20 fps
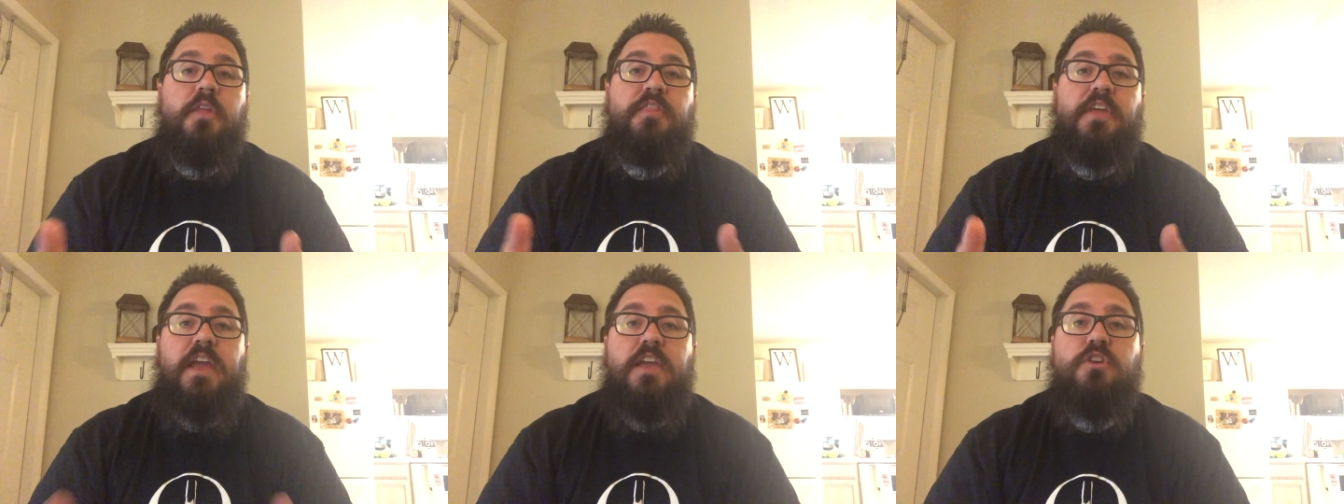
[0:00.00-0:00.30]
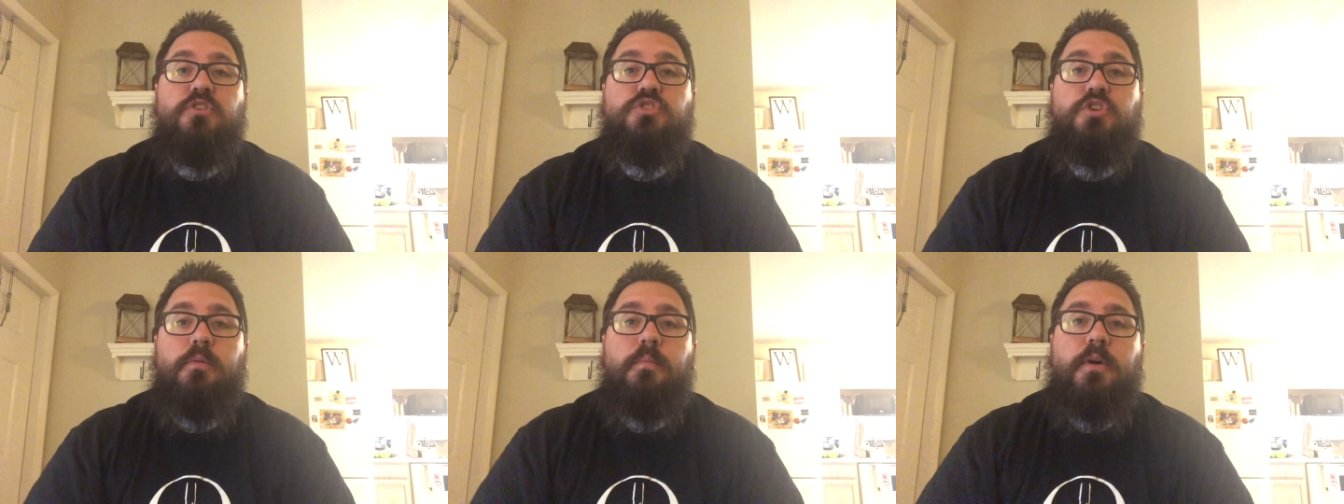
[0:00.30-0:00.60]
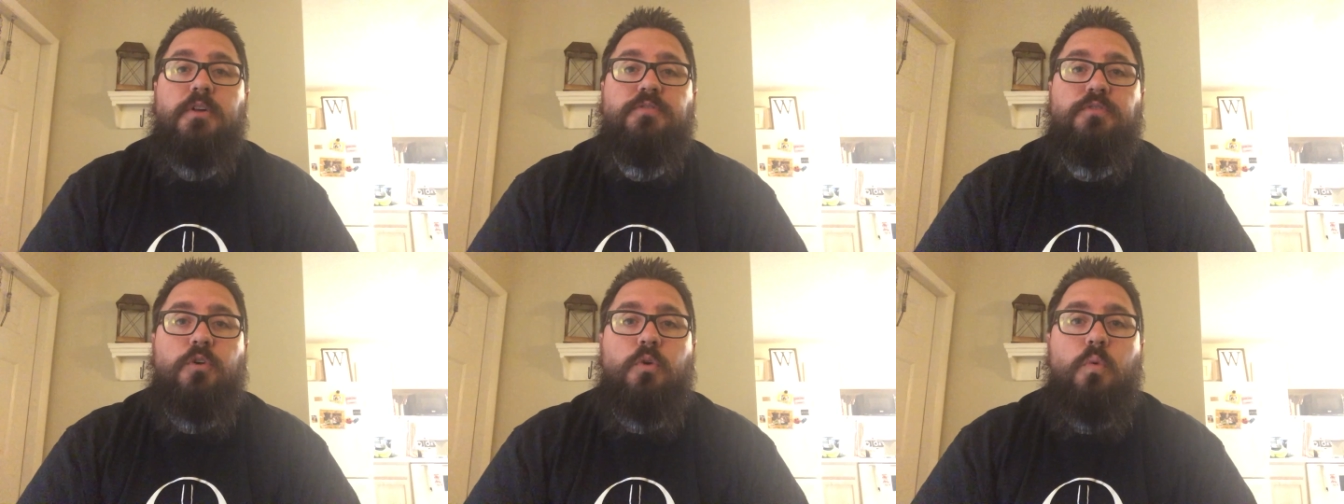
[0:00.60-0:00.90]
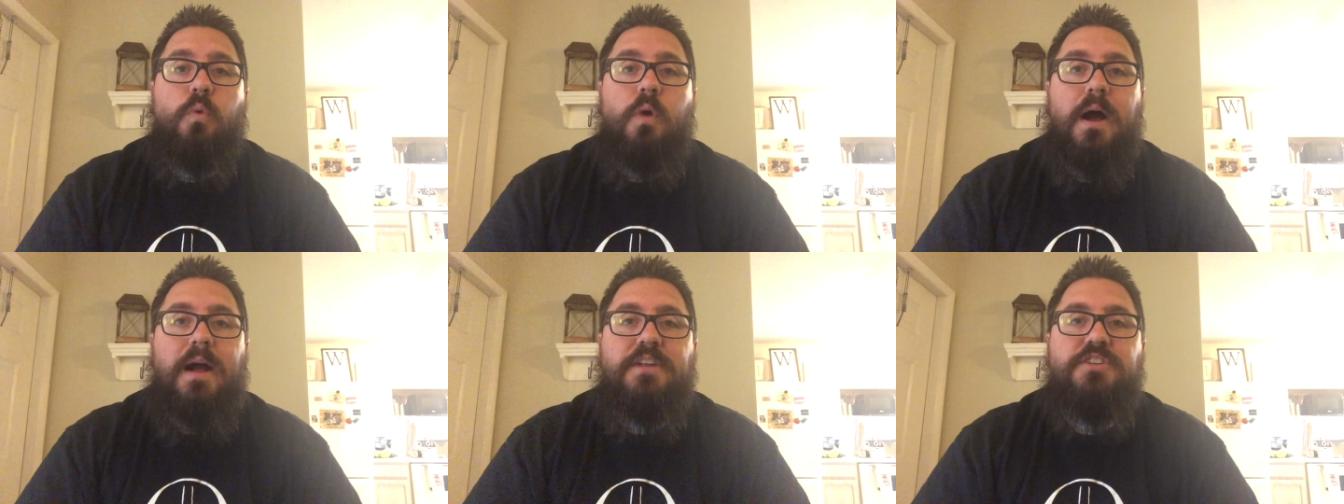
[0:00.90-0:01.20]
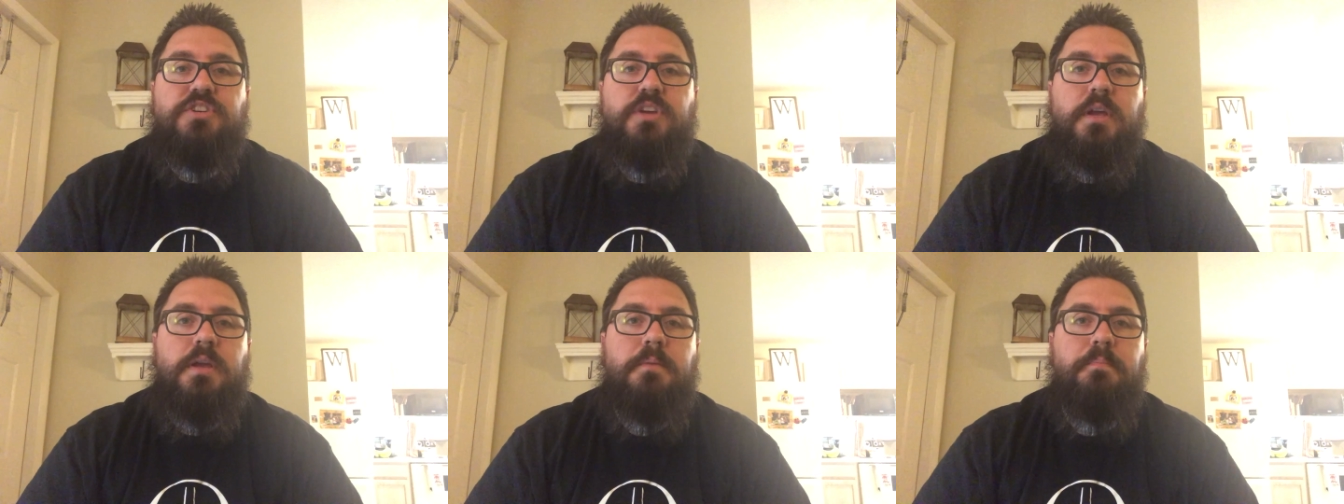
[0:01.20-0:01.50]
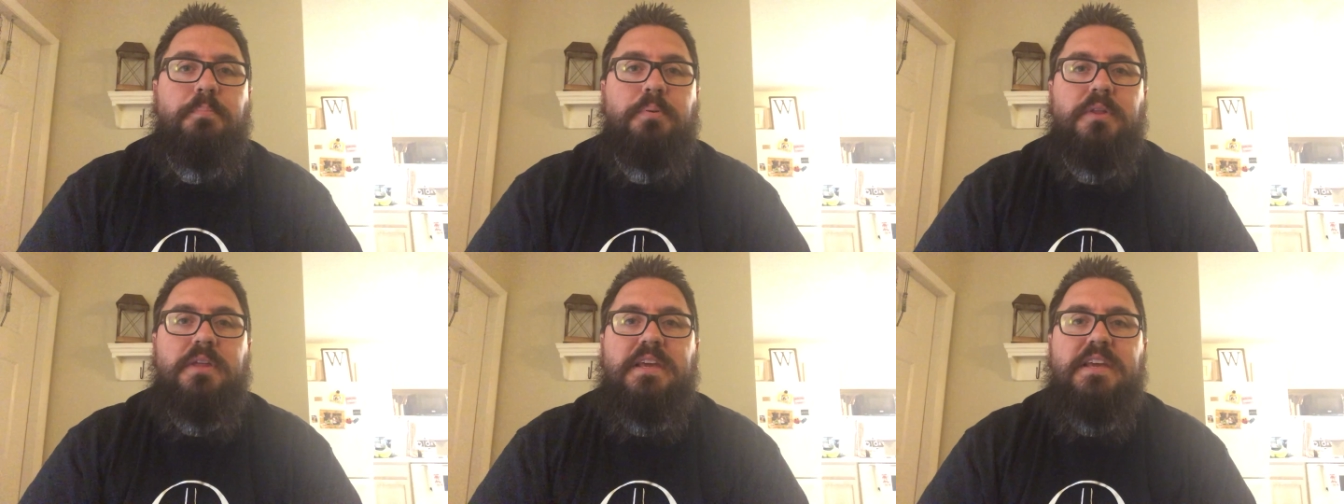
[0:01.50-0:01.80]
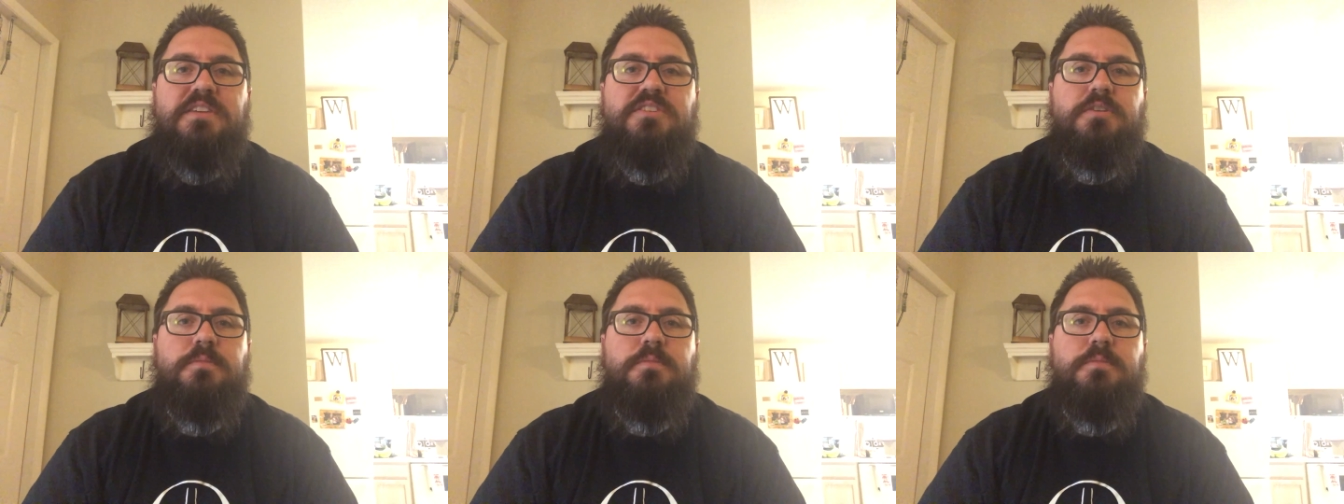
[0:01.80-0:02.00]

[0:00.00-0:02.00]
Thank you so much for watching. Please